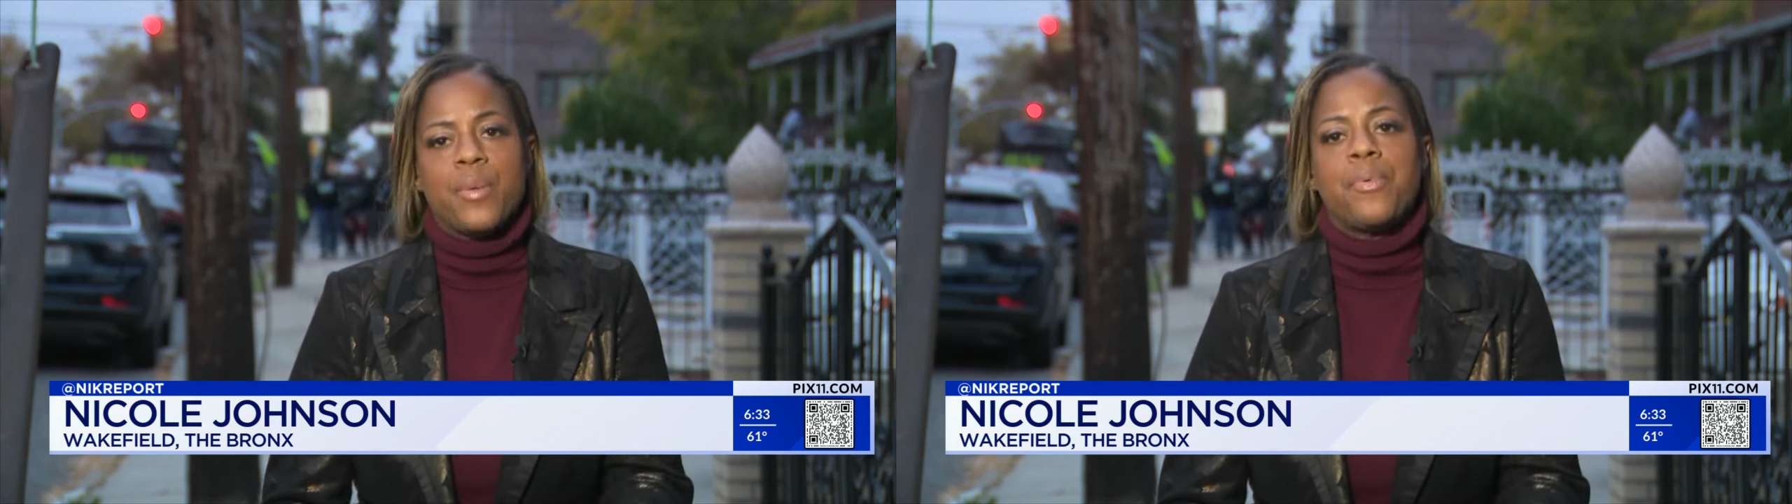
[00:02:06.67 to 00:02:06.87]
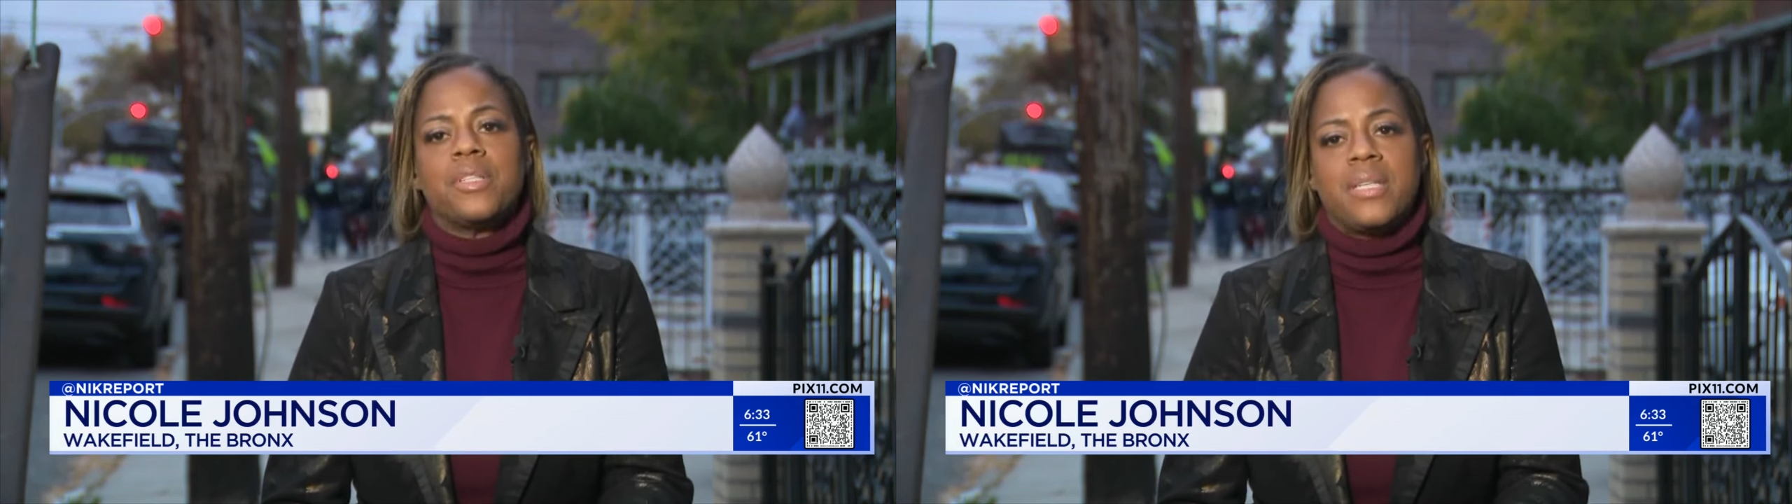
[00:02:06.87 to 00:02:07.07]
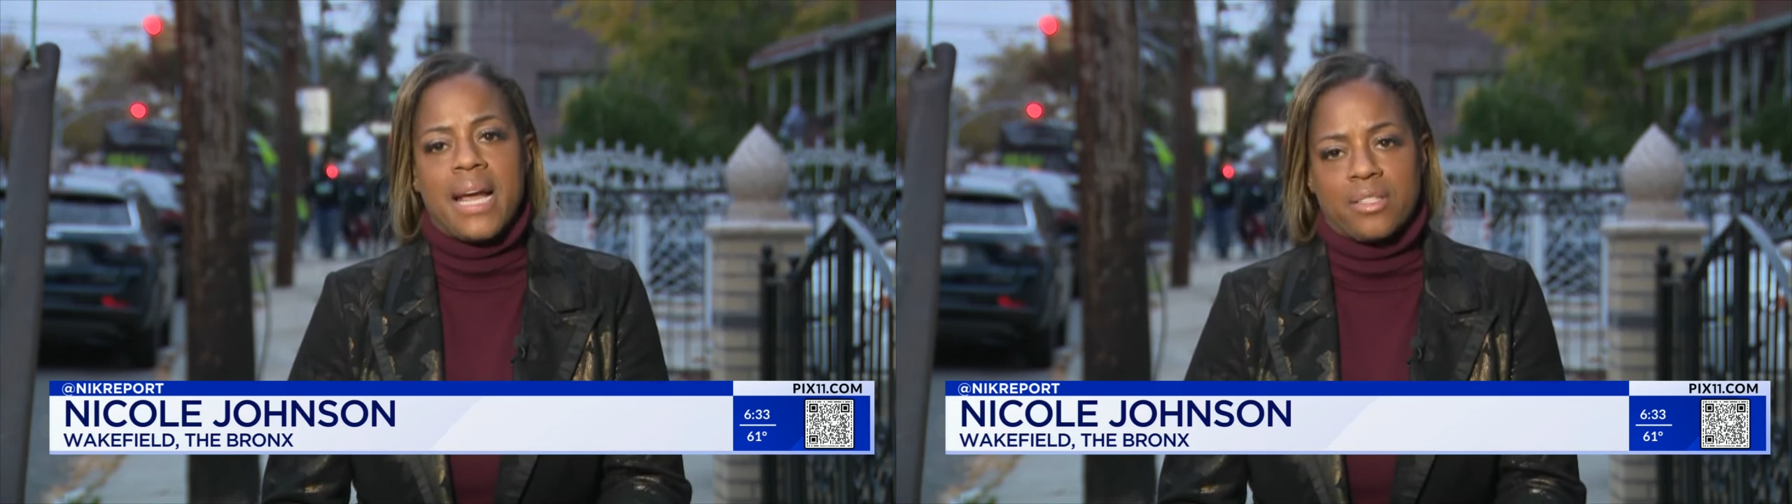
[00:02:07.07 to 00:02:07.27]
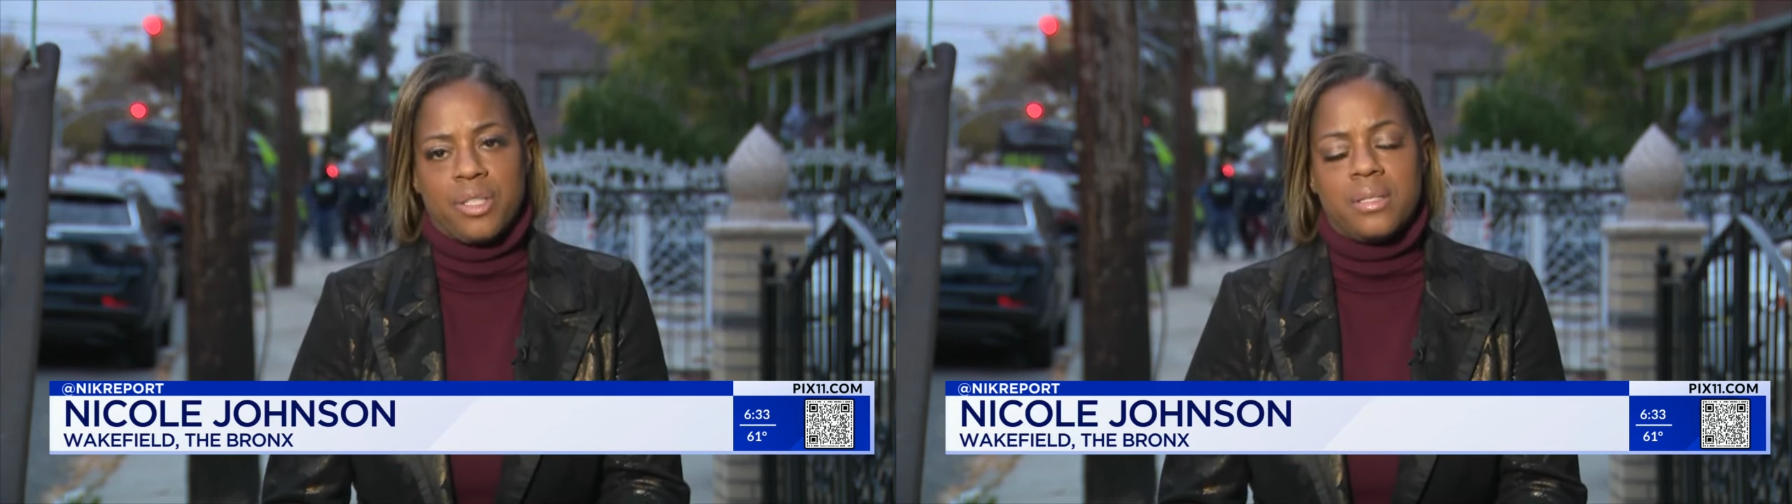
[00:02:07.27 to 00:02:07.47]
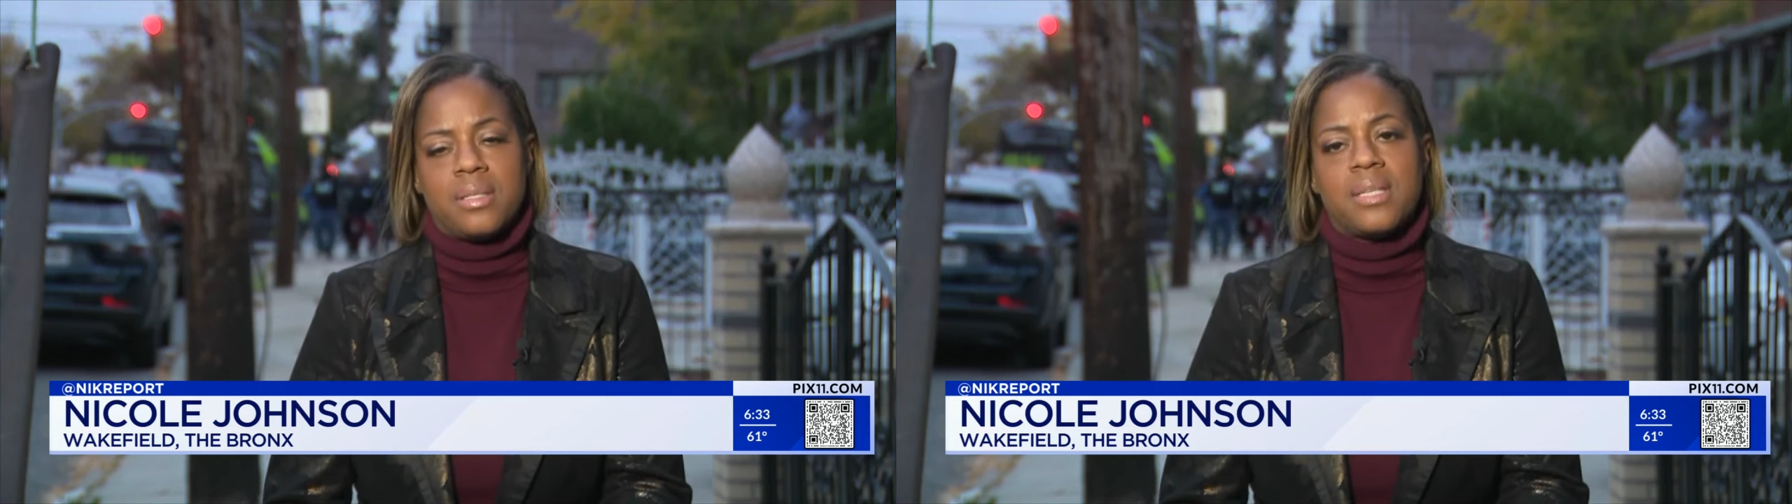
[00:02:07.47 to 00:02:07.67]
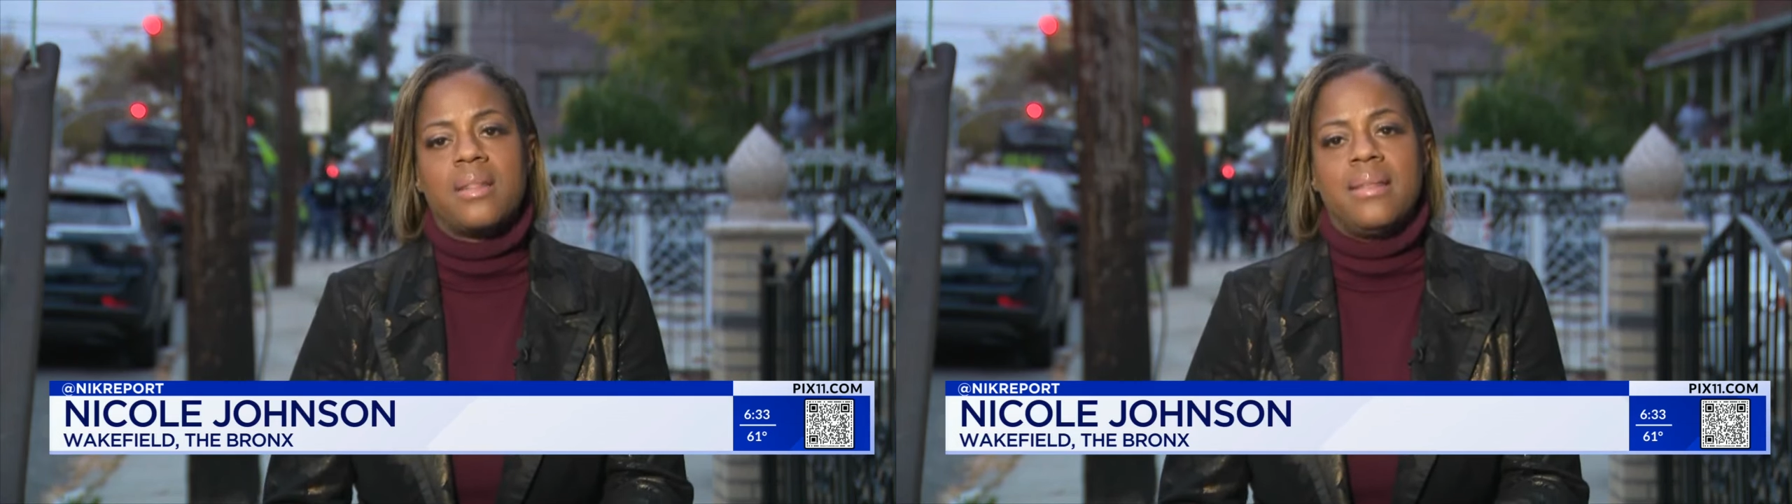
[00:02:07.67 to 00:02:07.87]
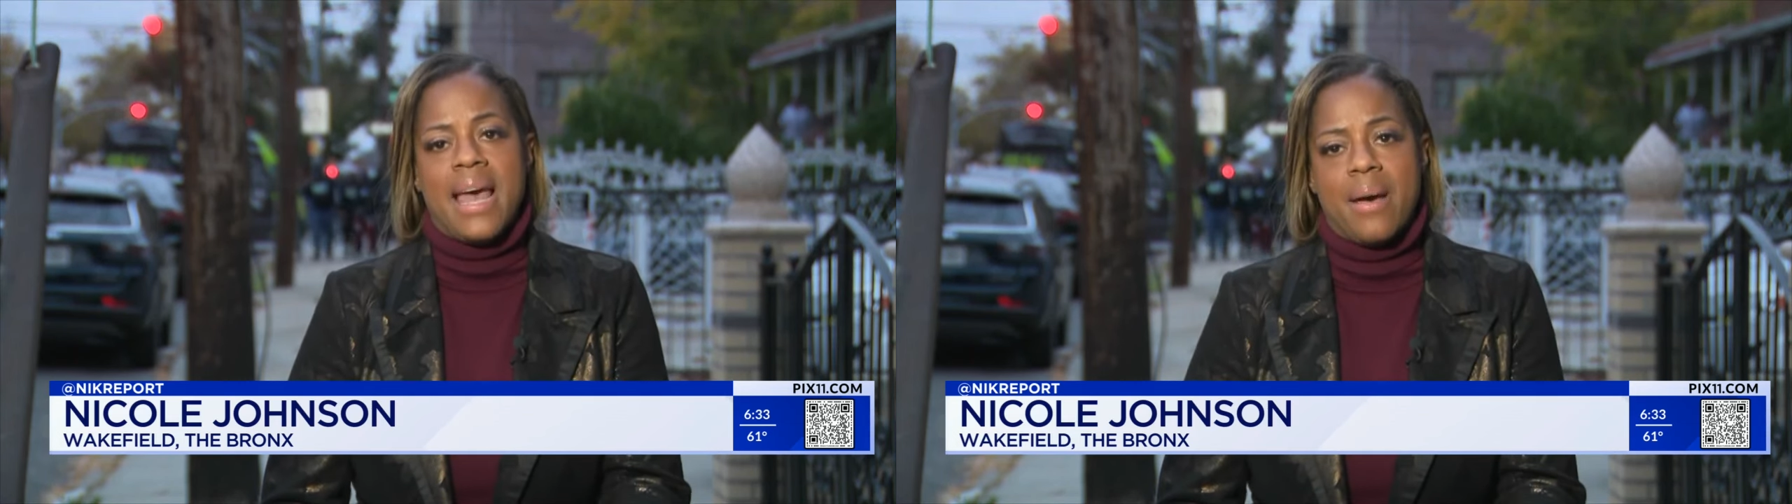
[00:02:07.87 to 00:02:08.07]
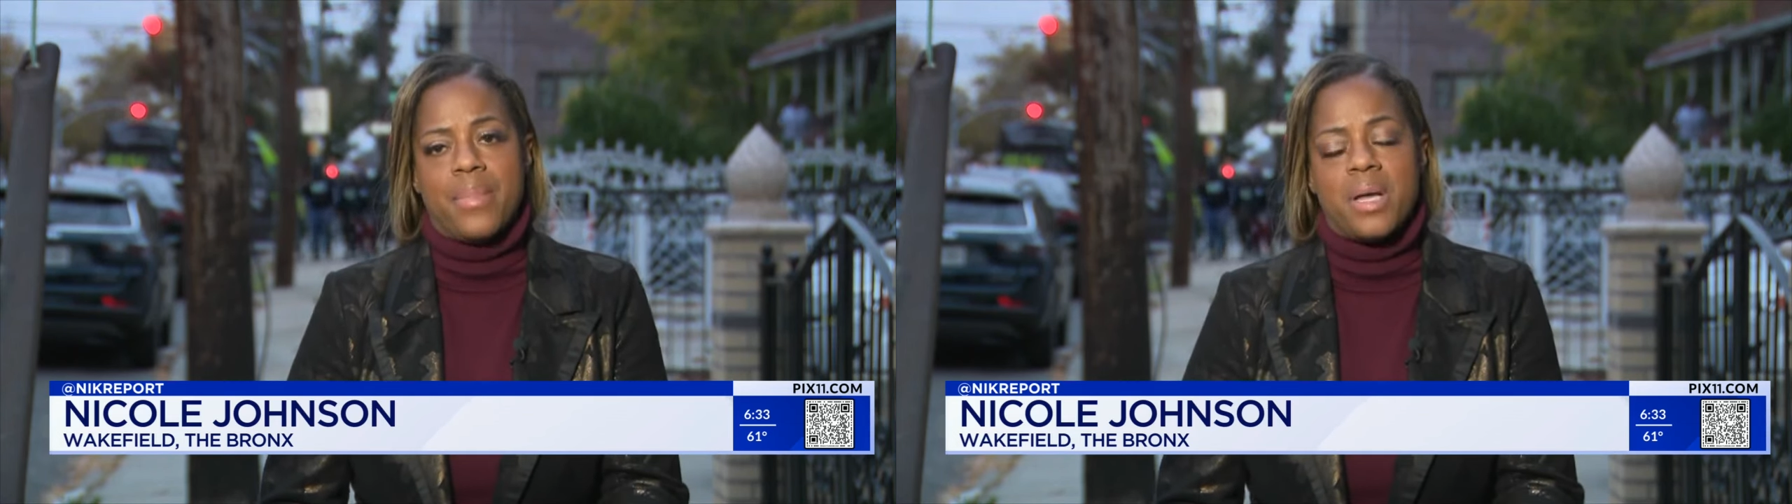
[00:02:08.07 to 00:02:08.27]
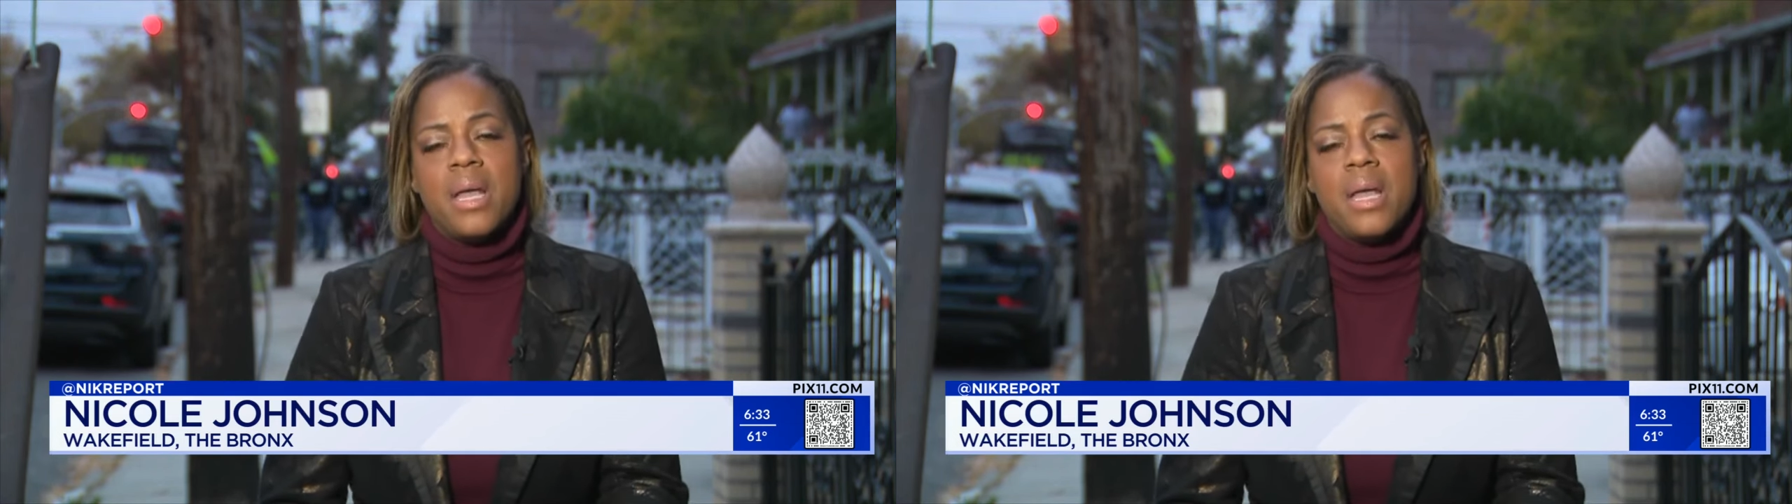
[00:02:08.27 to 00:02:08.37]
the protection to them.